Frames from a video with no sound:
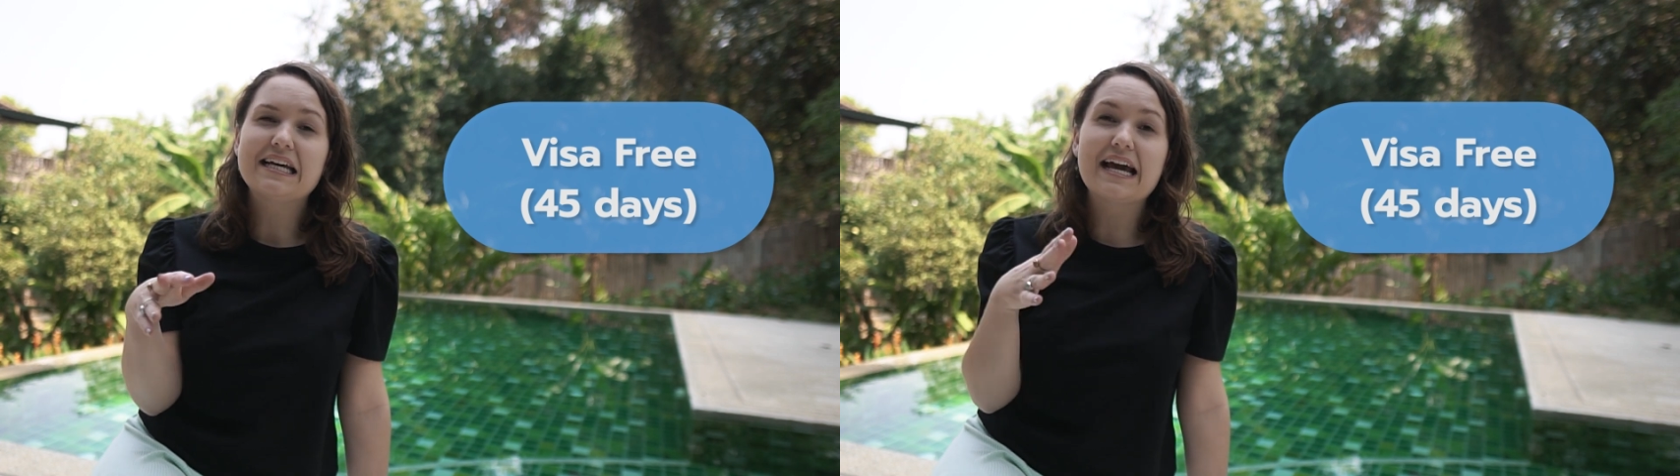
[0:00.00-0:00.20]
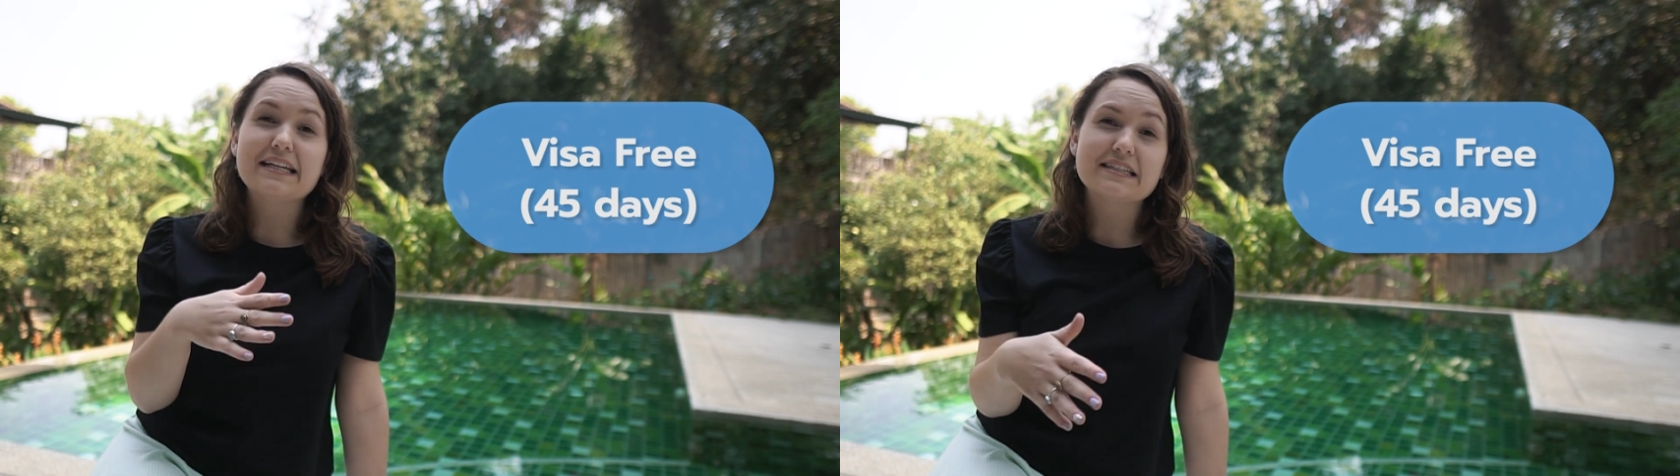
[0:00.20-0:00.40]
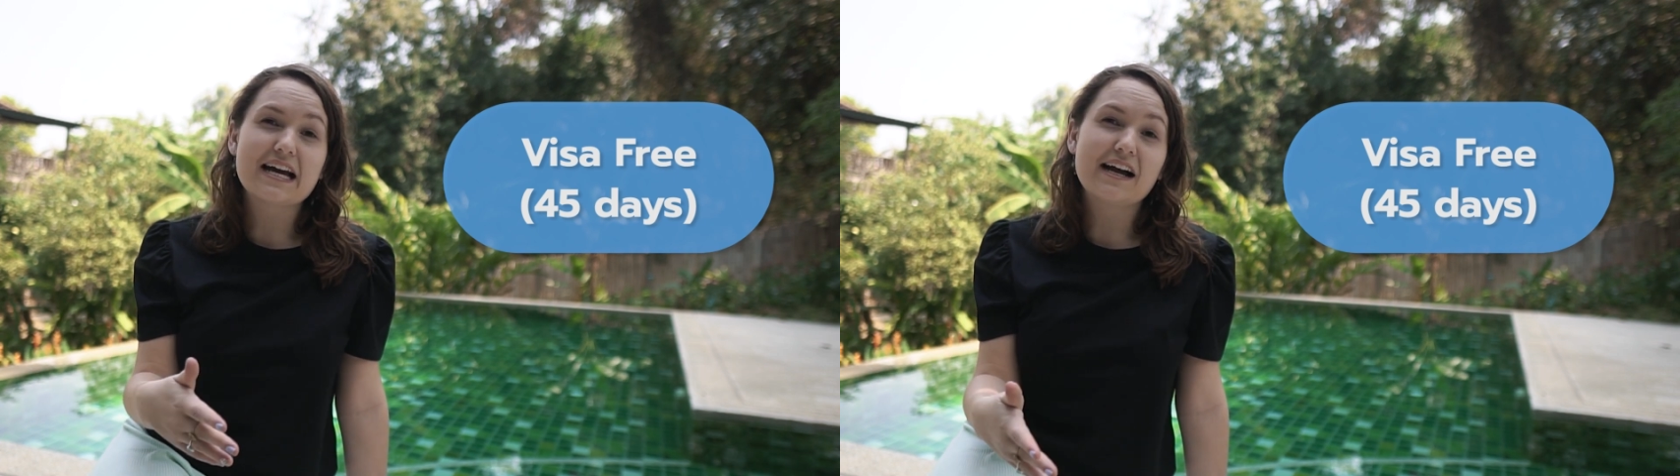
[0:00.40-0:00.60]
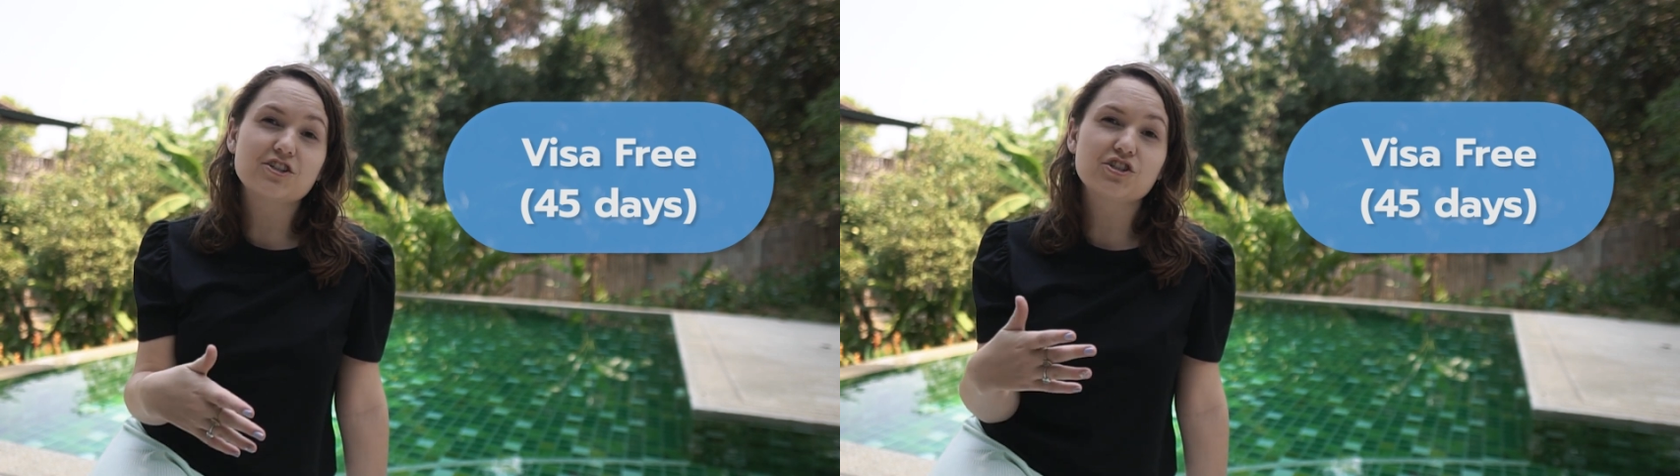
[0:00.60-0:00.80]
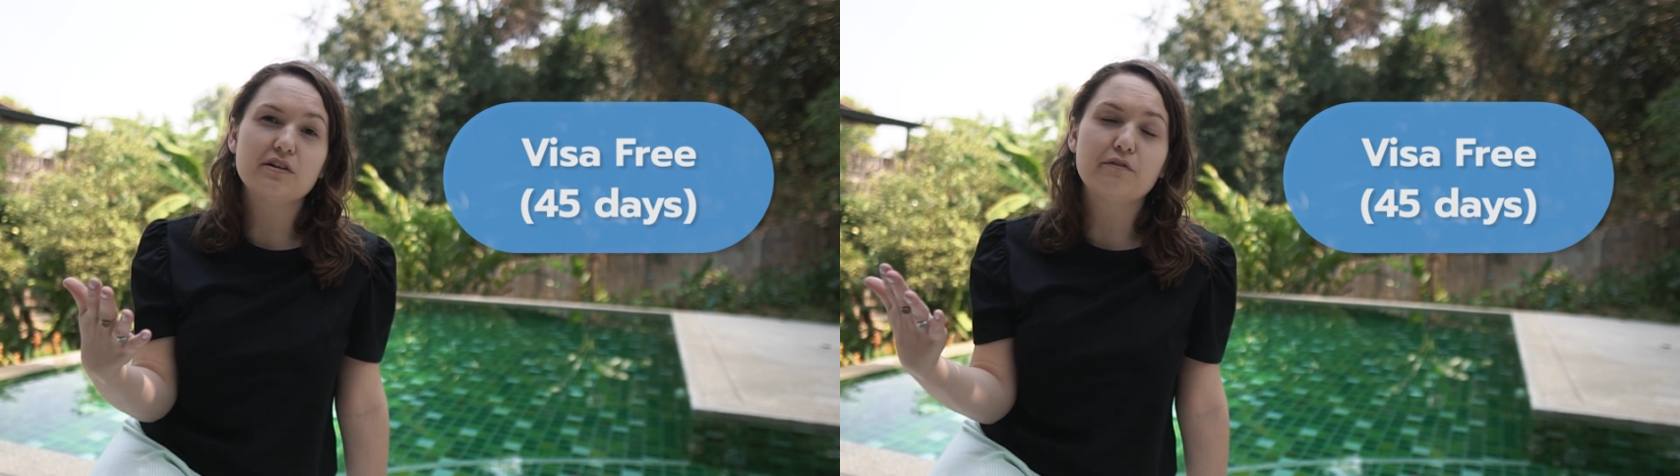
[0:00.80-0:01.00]
and it's
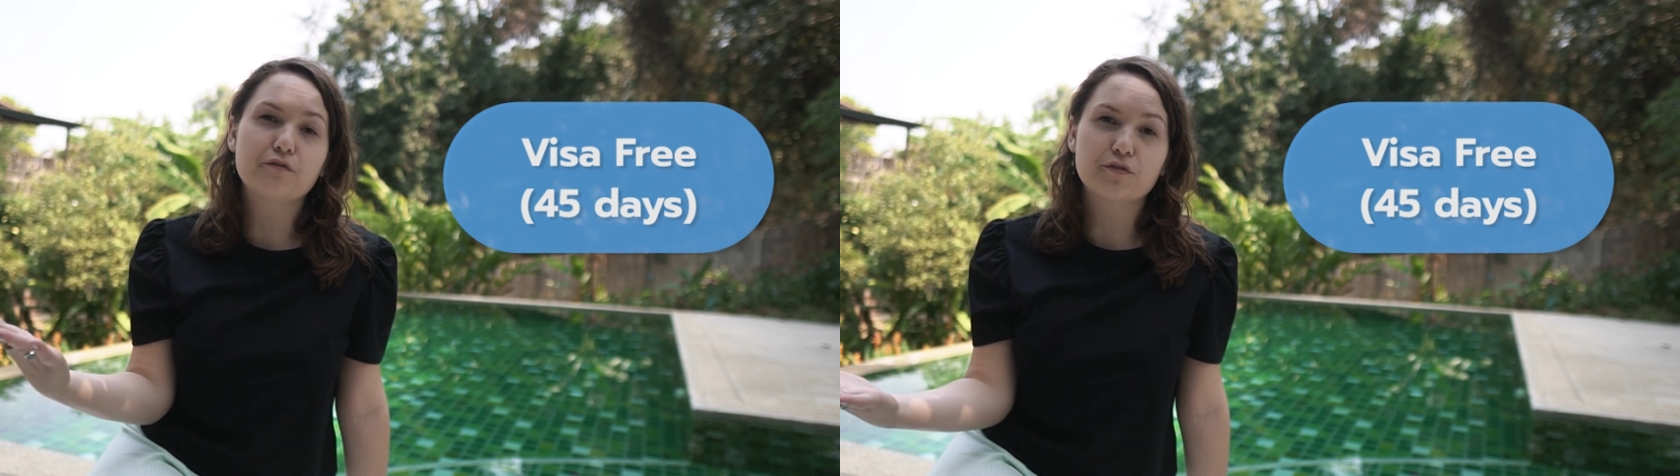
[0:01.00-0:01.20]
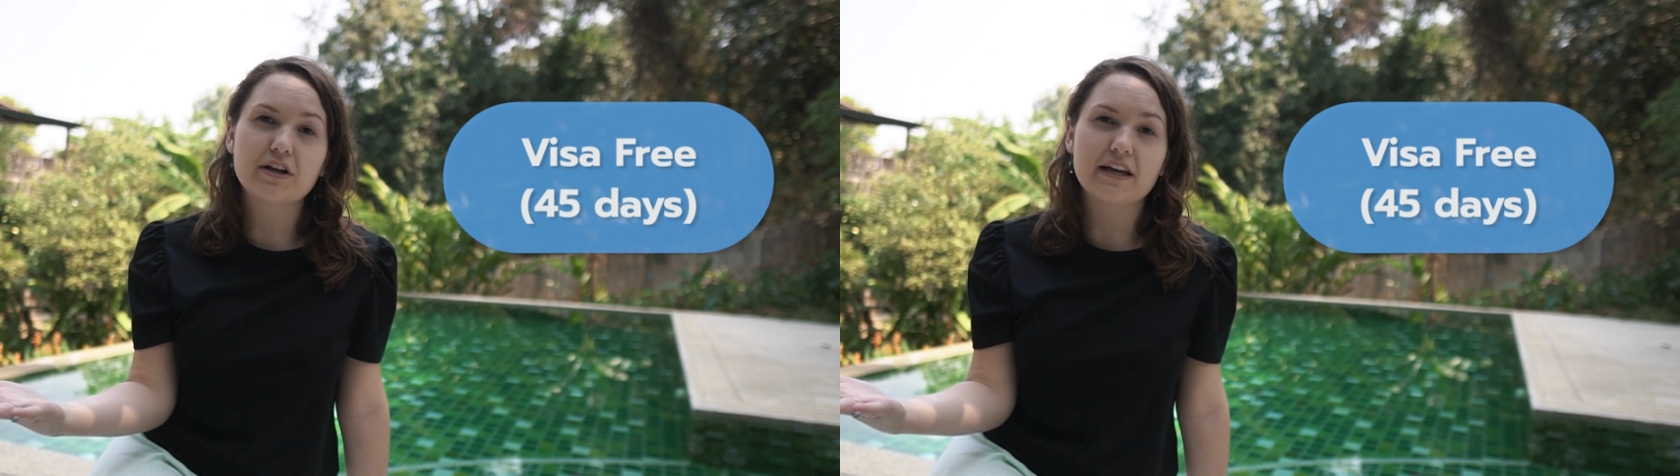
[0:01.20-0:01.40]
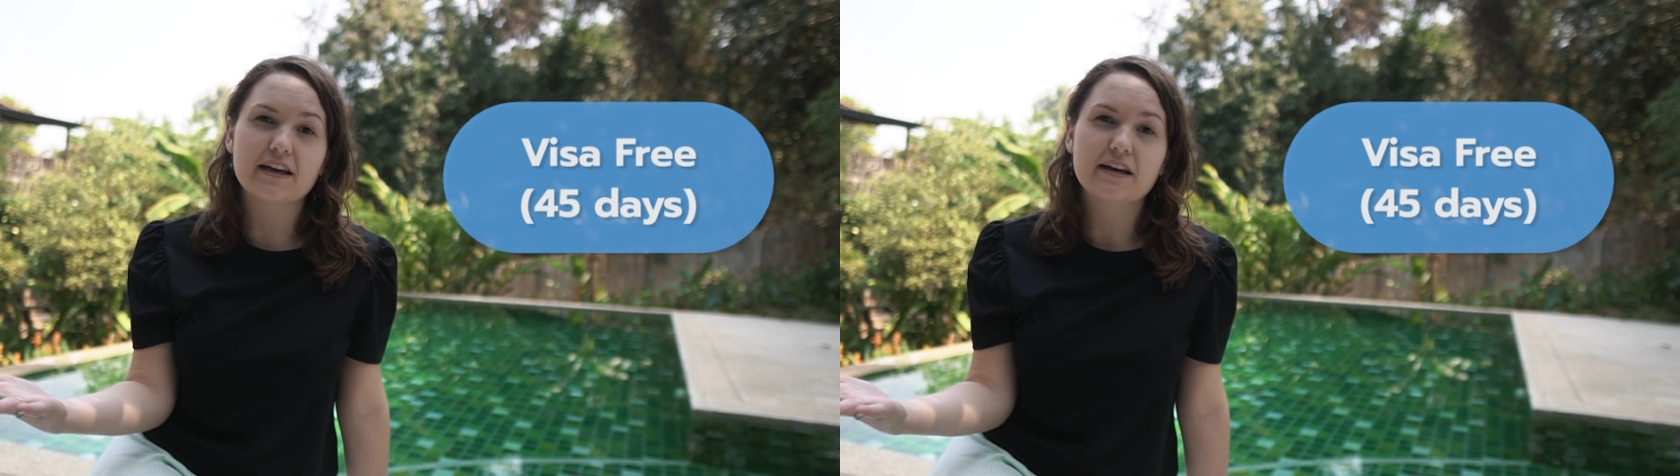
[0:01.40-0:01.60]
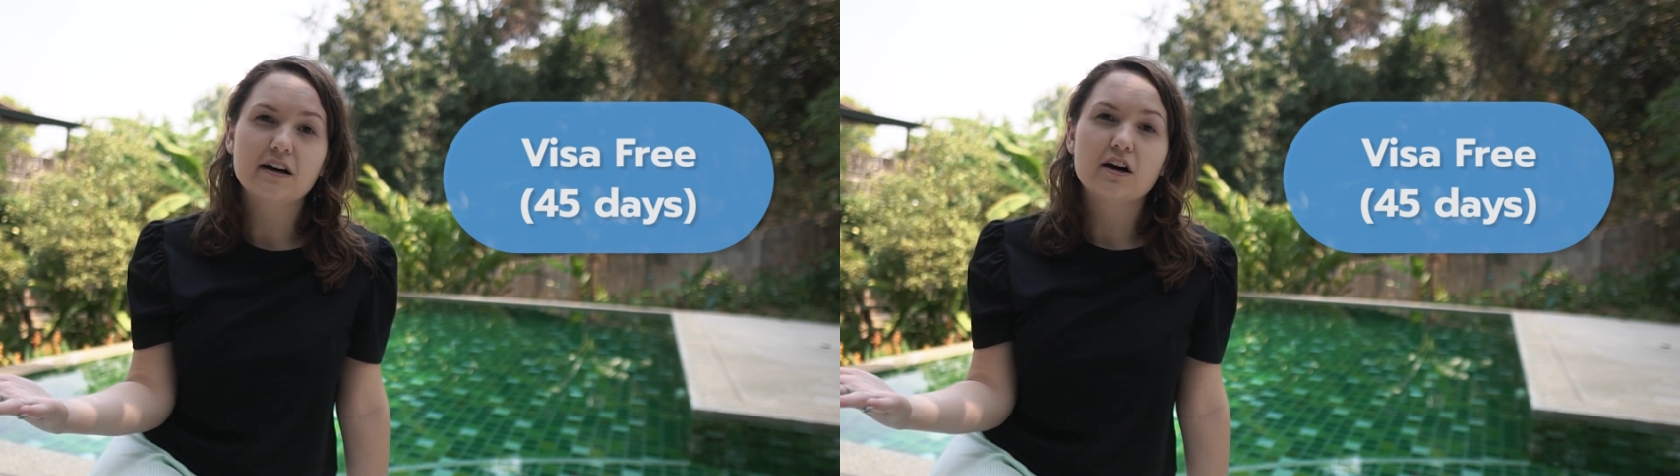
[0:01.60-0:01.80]
actually free.